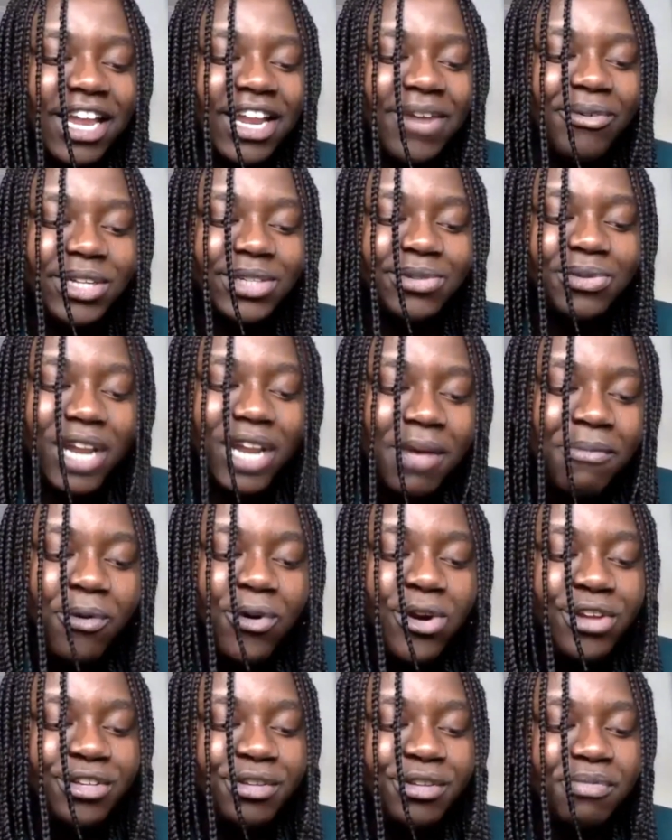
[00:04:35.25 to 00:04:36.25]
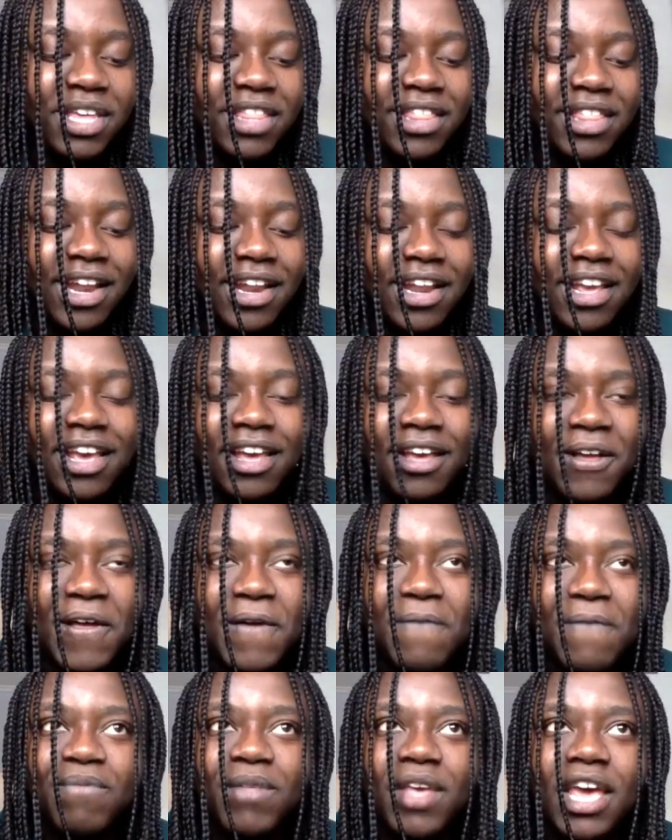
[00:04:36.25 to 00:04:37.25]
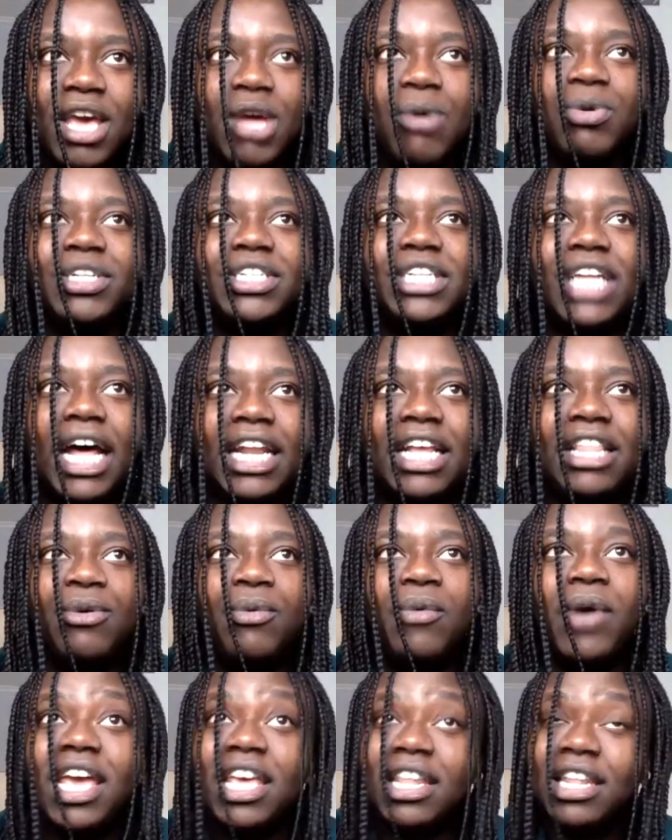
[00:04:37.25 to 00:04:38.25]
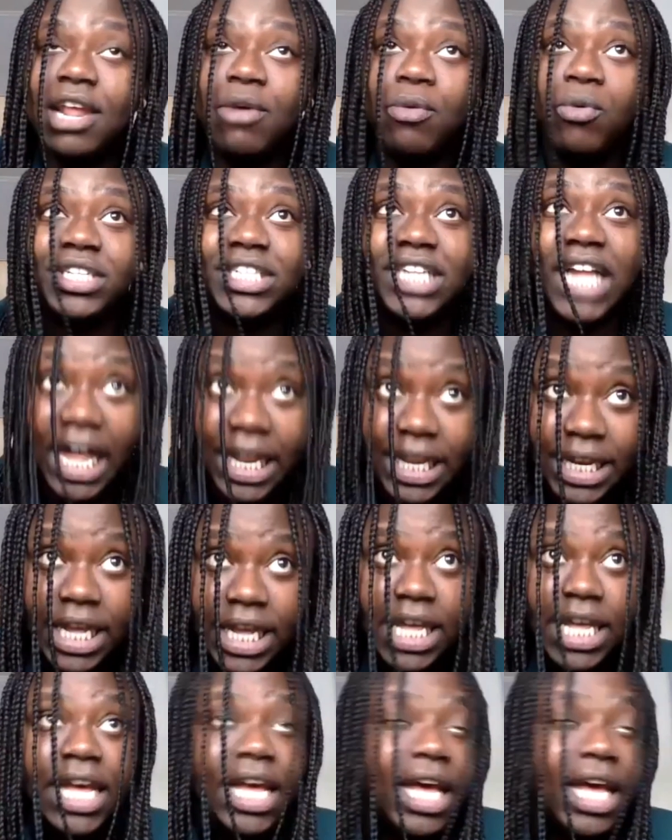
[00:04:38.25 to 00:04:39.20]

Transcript: and it was really important to me that it was done in the way that it was done,